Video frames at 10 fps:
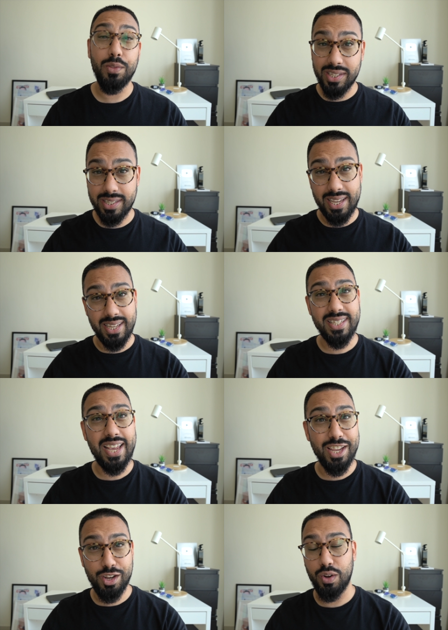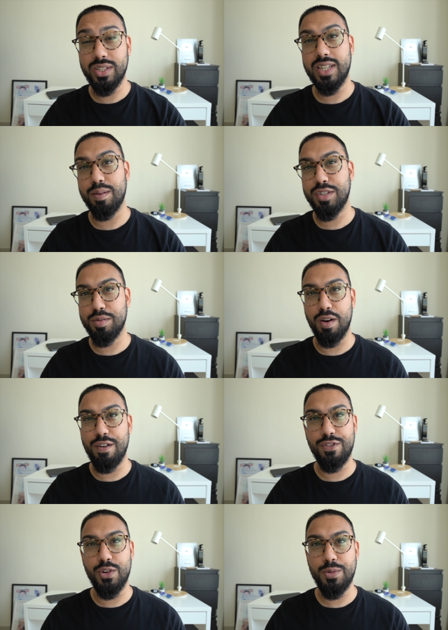this is a concept
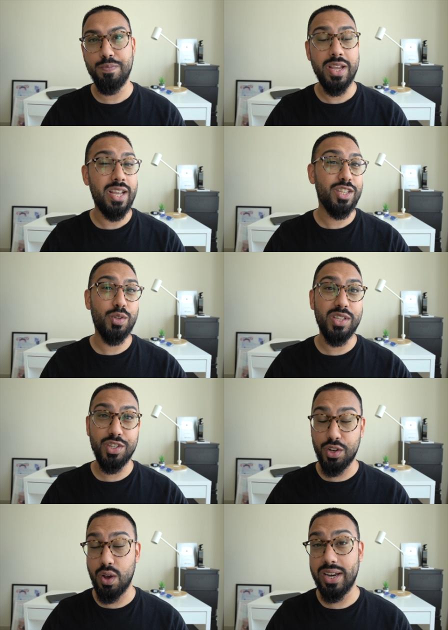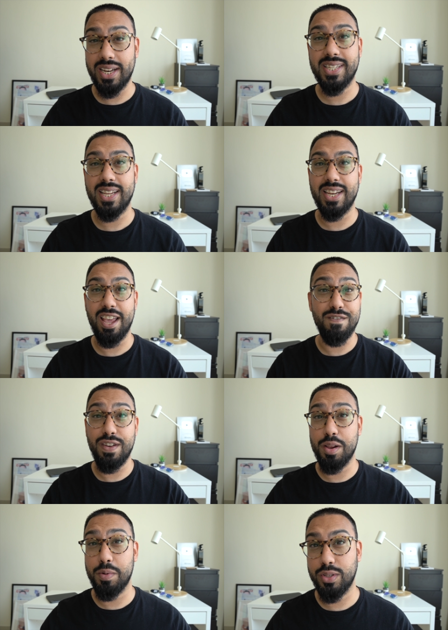smartphone, so it's not necessarily
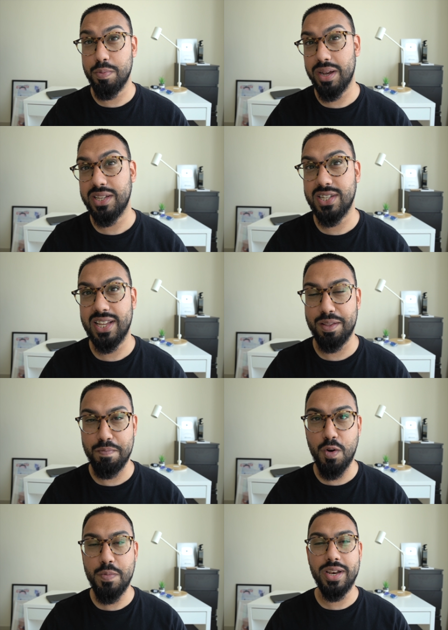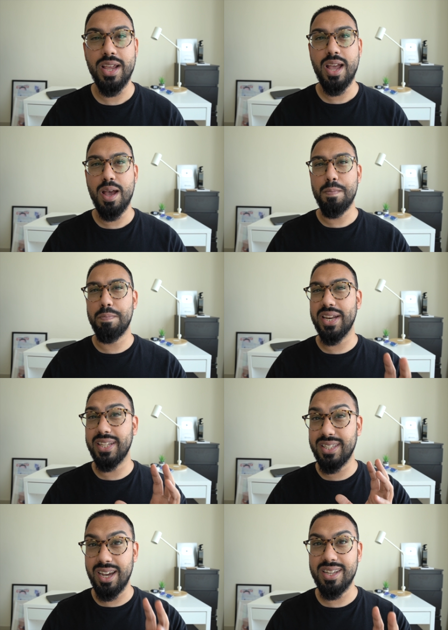available to purchase at the moment, but
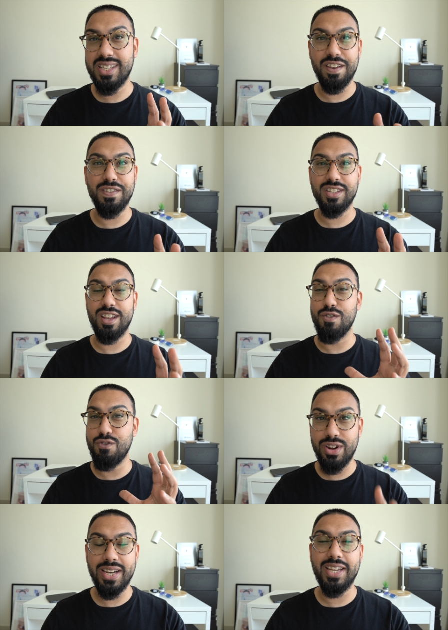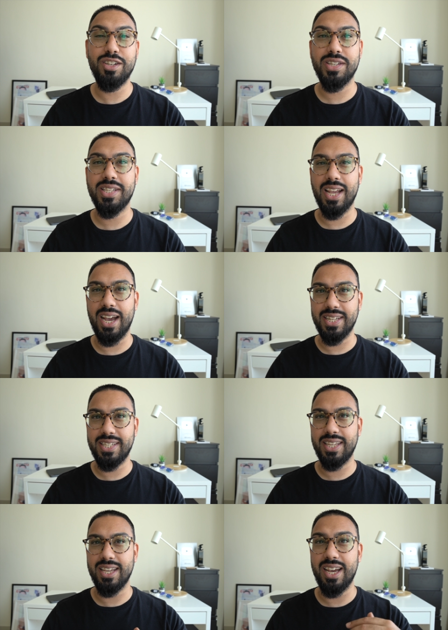it does give us a really interesting
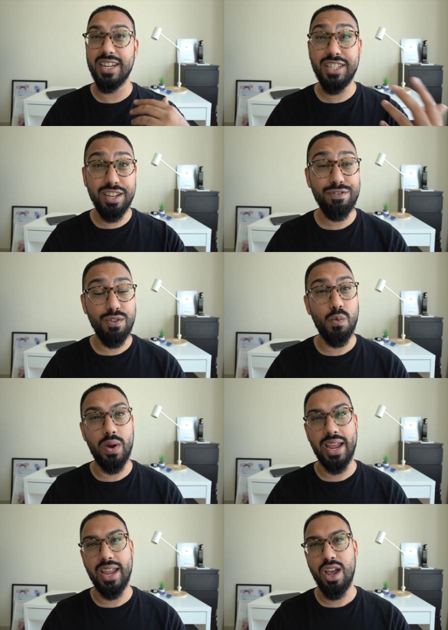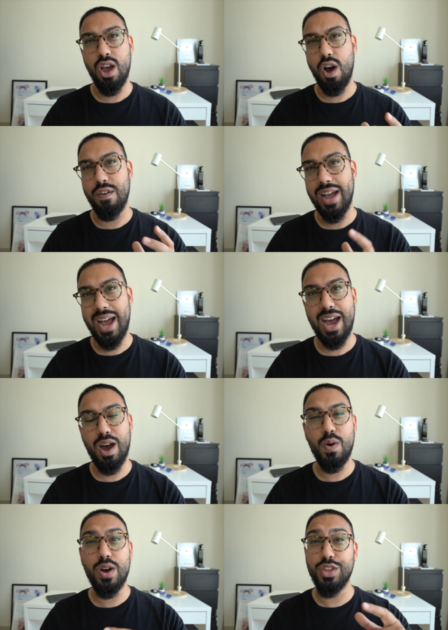idea, a different way of
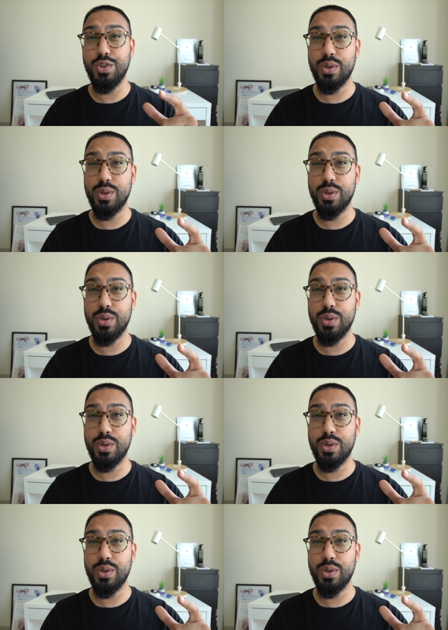how you